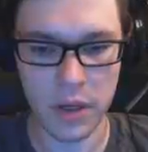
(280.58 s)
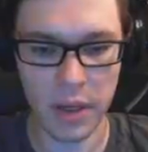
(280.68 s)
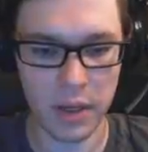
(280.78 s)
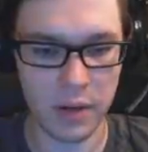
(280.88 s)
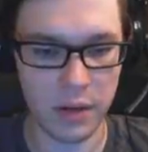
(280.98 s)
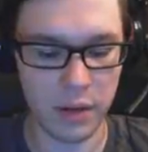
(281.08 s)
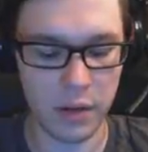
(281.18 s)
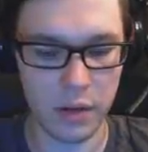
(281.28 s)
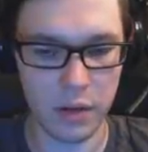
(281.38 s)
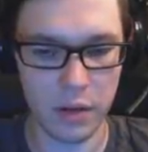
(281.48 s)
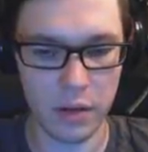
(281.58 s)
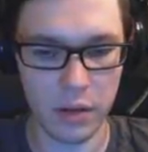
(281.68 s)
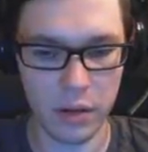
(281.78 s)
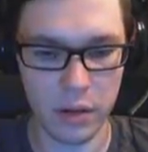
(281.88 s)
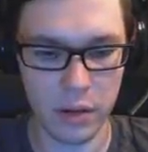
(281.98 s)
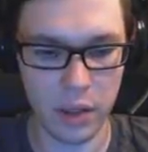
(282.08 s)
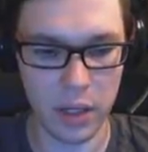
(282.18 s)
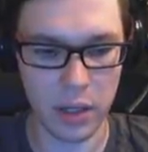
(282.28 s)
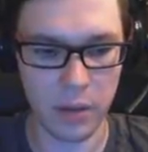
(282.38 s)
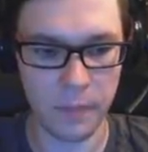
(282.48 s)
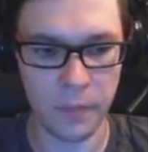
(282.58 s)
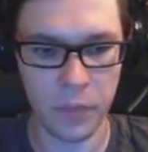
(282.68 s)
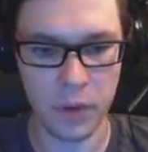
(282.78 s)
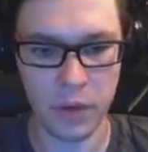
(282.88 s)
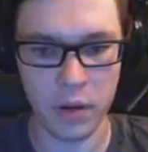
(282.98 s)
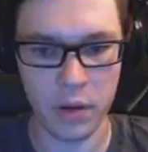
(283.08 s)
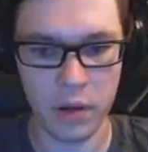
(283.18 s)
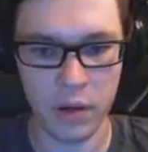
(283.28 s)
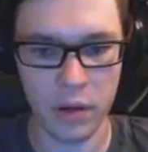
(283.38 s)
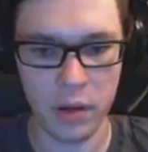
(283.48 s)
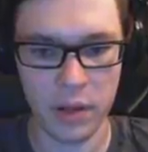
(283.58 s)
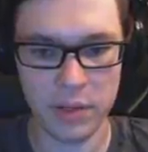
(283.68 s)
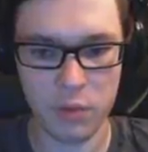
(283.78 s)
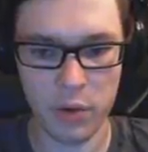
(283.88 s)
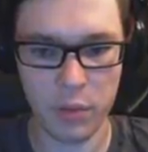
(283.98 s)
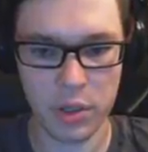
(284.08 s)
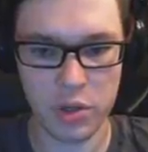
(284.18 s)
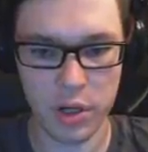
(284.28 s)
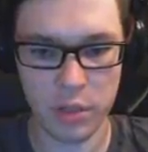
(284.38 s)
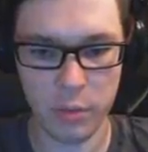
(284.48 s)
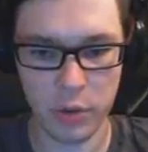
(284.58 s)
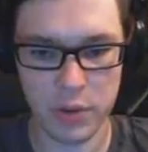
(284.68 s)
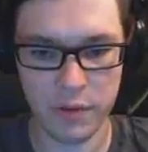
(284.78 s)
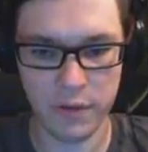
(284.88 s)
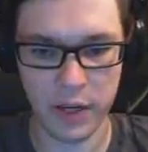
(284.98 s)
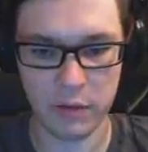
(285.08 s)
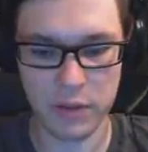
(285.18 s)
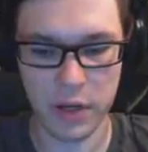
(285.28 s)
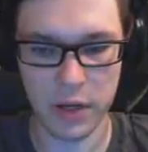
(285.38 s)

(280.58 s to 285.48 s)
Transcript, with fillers: And, like, that's why I want to try to post something else,